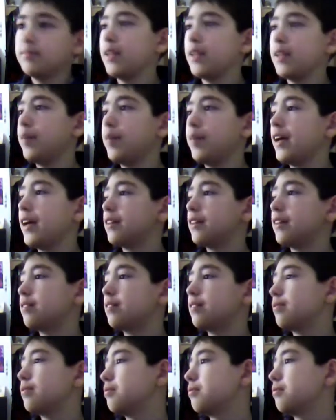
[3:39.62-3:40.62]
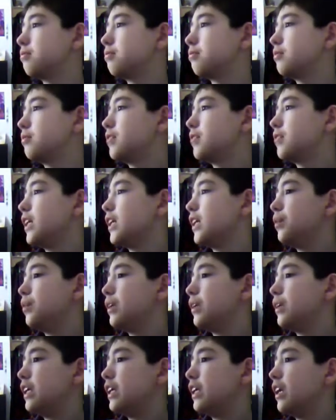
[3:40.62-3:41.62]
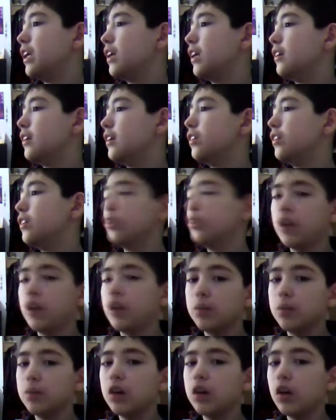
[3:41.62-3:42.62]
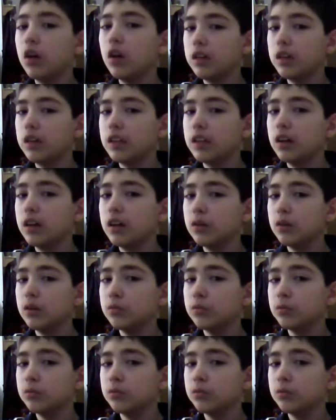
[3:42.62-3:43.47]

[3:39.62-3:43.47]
I'm not gonna put it on until I'm tall enough.